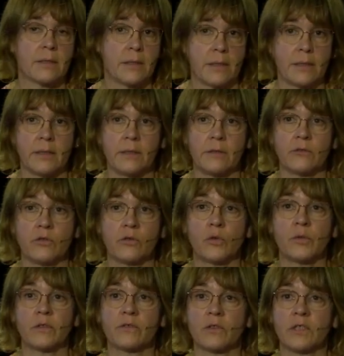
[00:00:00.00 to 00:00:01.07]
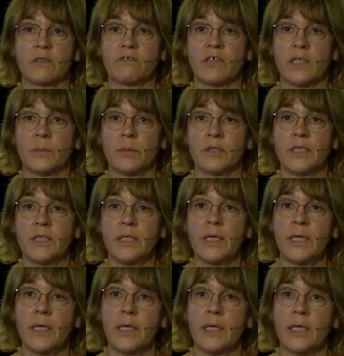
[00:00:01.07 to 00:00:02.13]
the group of notified body,
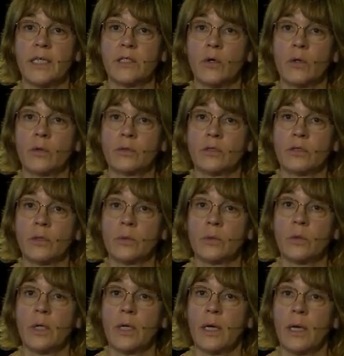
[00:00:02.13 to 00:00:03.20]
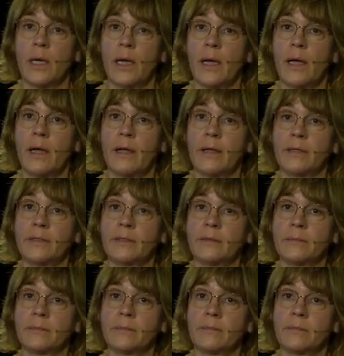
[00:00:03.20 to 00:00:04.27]
and also
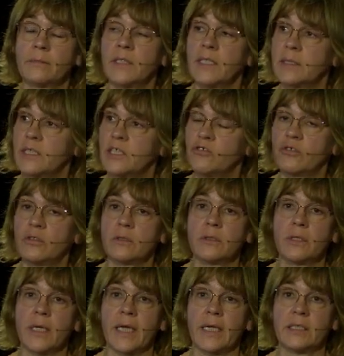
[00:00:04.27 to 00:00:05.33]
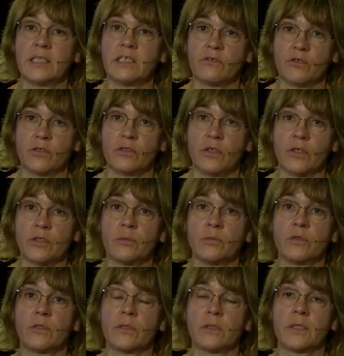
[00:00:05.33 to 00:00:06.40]
decision and different
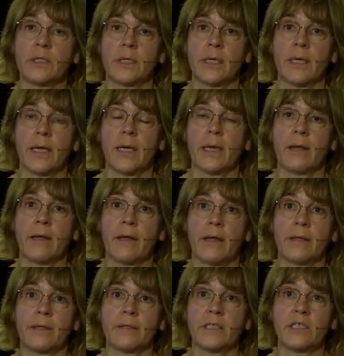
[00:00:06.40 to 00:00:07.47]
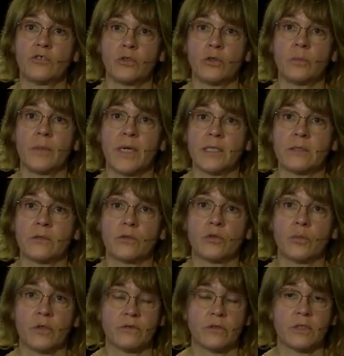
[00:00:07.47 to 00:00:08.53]
documents issued by the
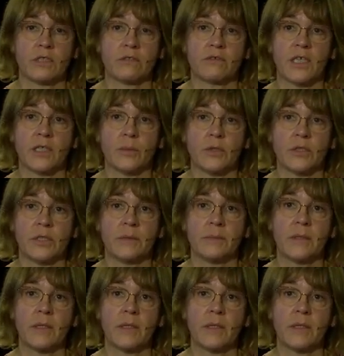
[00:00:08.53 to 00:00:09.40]
group of notified body.